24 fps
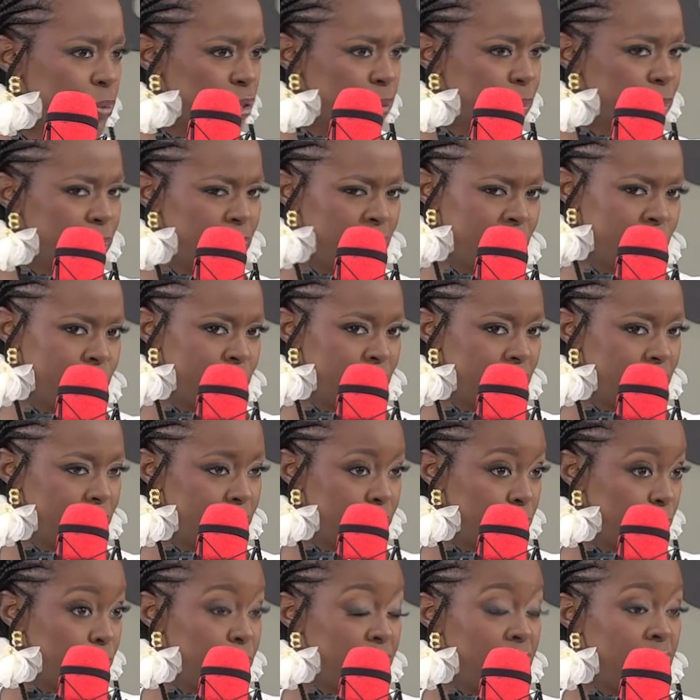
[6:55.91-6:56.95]
who's played by
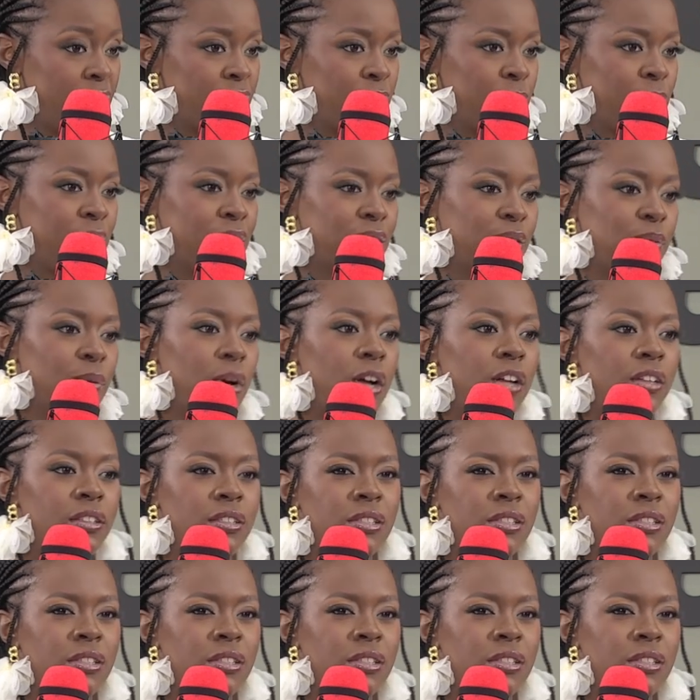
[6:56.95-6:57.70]
Mumbi Kaigwa as well.